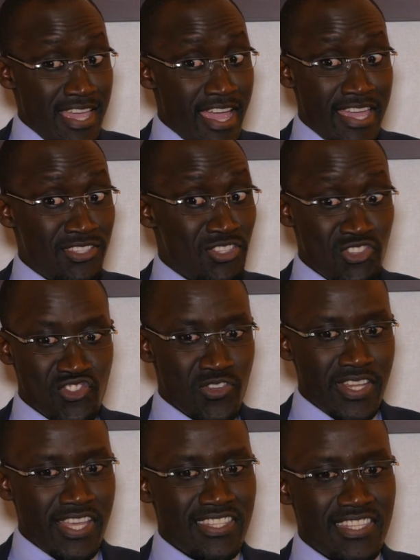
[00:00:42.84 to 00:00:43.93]
Yeah, it's
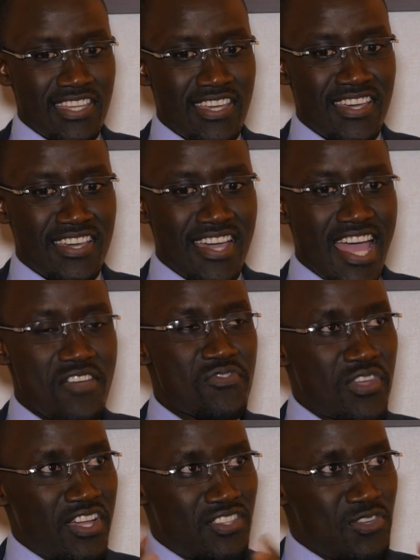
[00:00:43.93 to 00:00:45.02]
true that
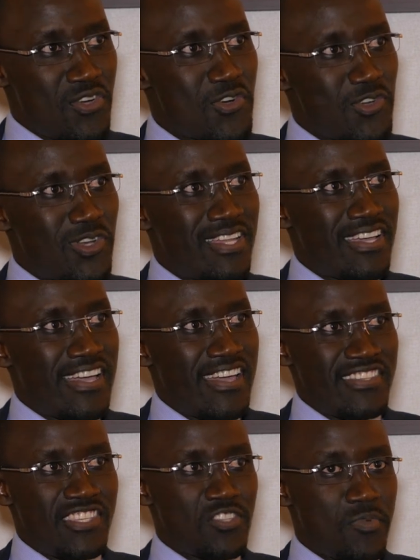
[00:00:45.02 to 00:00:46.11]
Africa as a whole
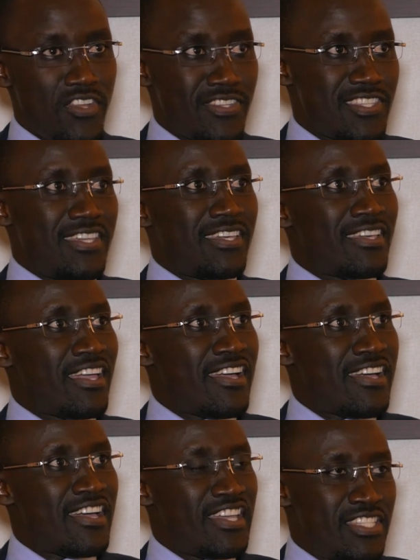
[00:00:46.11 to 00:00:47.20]
is experiencing
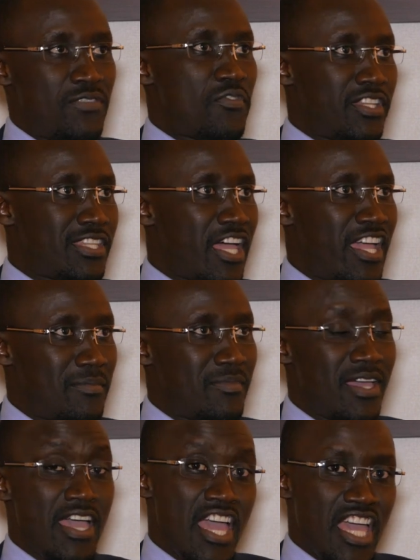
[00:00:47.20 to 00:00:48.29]
a different time.
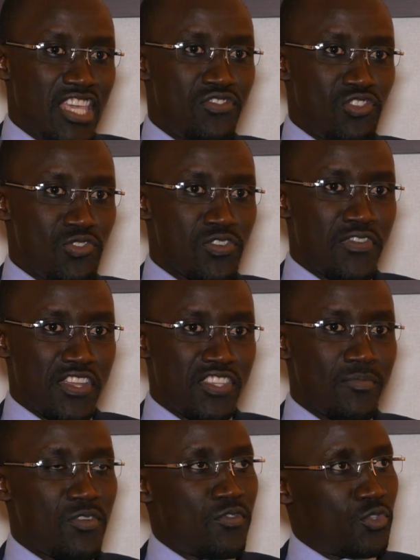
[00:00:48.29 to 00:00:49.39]
If you look, for
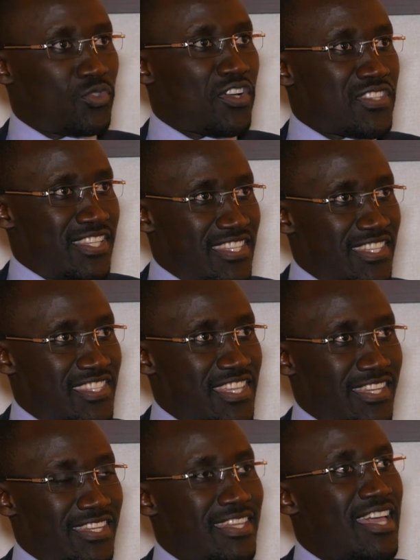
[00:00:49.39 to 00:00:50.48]
example, for
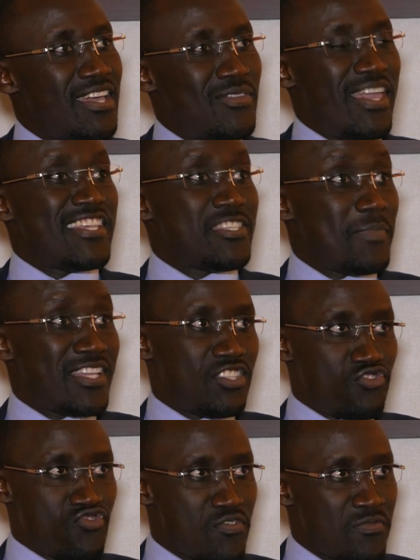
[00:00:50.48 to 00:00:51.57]
2016, the
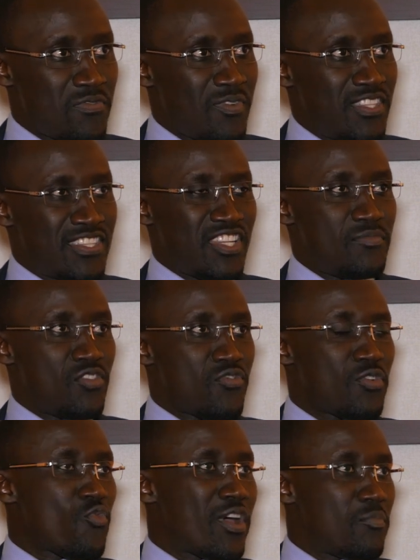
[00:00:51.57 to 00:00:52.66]
expected growth is going to be
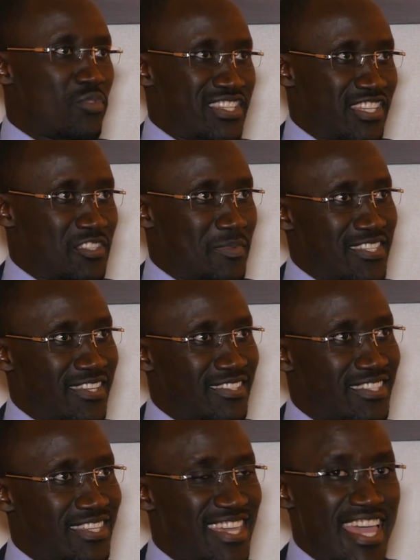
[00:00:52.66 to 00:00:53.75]
around
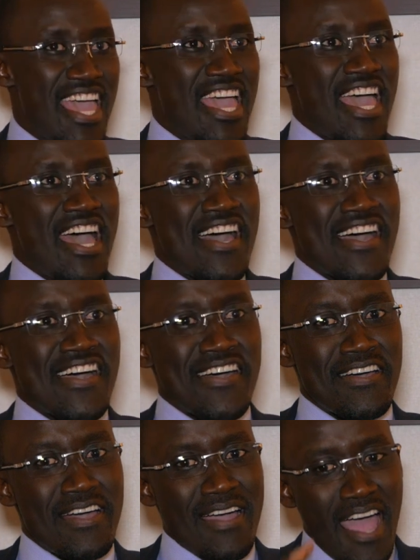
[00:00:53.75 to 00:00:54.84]

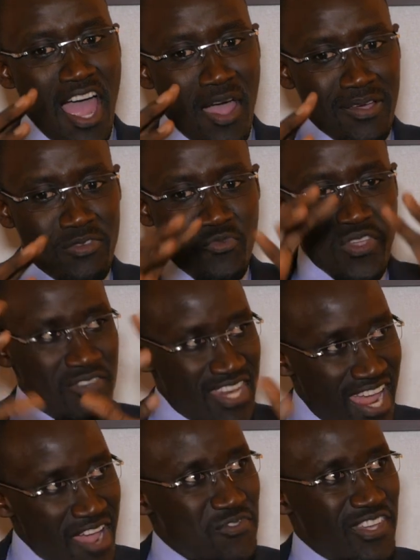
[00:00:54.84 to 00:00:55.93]
1.6%.
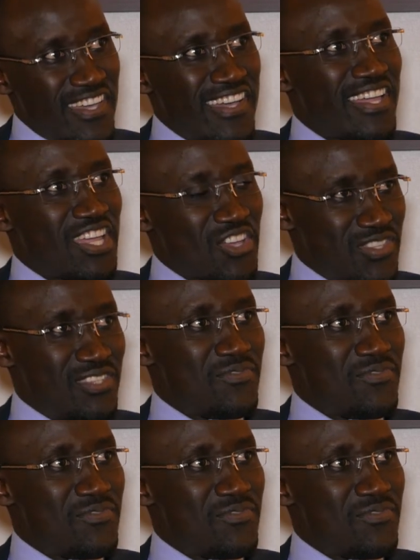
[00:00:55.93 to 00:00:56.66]
Within Africa, Côte